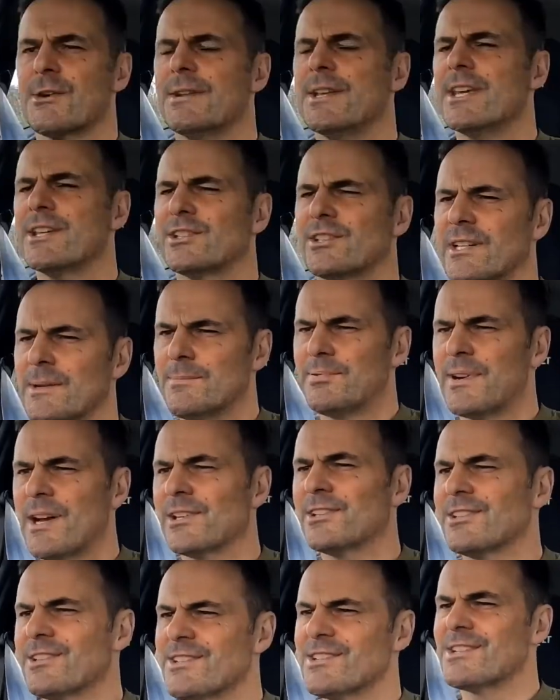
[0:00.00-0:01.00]
initial
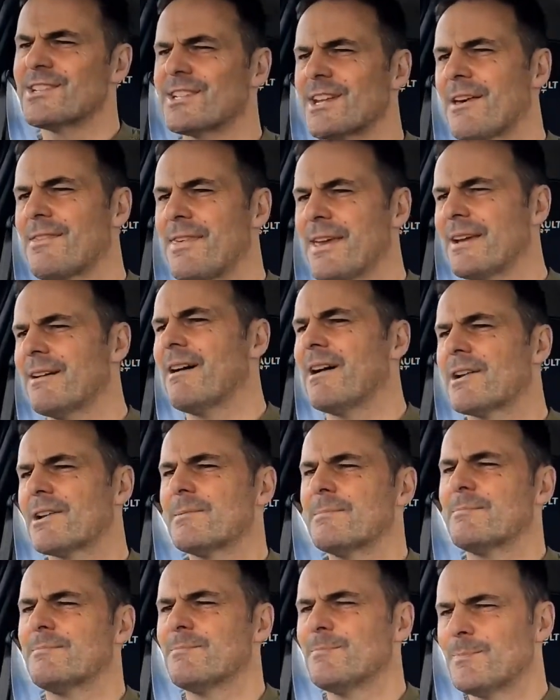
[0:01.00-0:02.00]
impressions is I think I
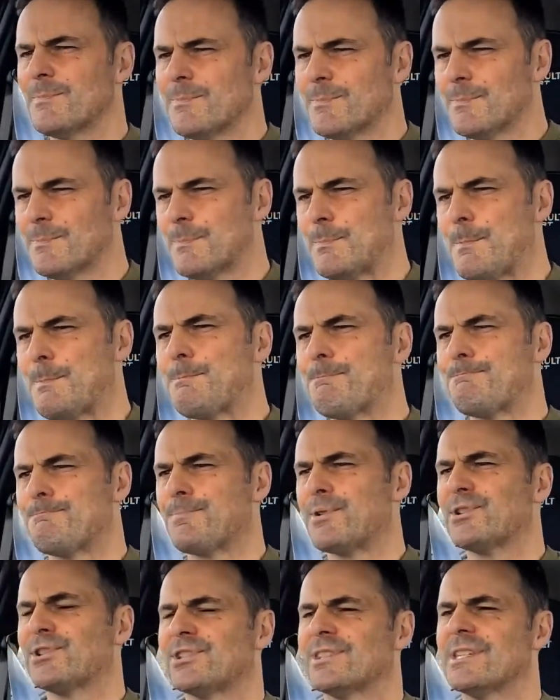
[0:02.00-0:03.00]
can
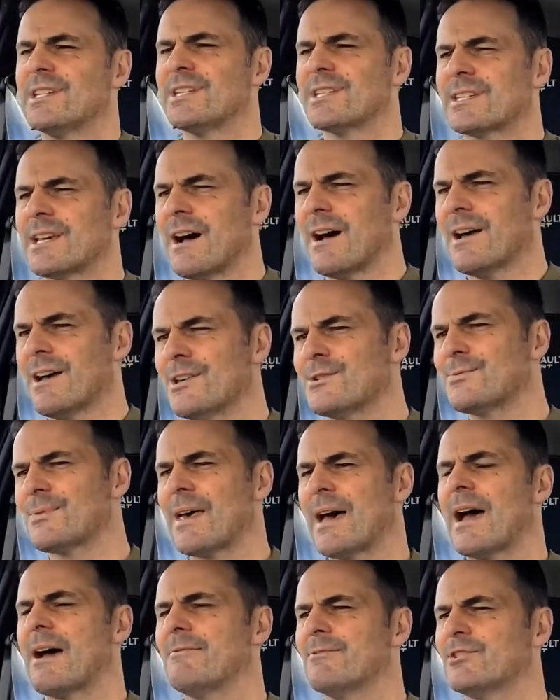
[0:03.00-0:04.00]
push these tyres
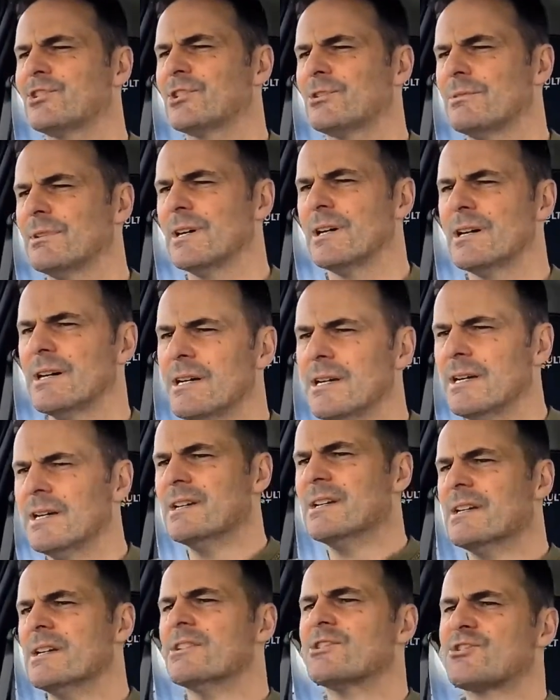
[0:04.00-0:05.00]
without having
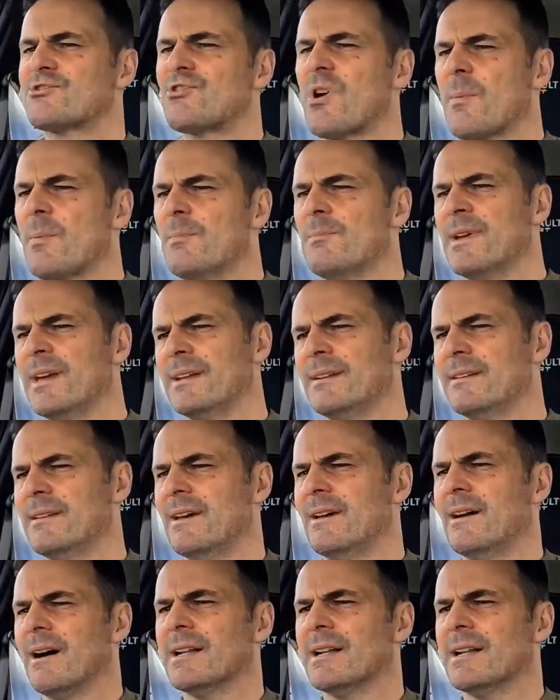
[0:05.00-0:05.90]
to scrub them in.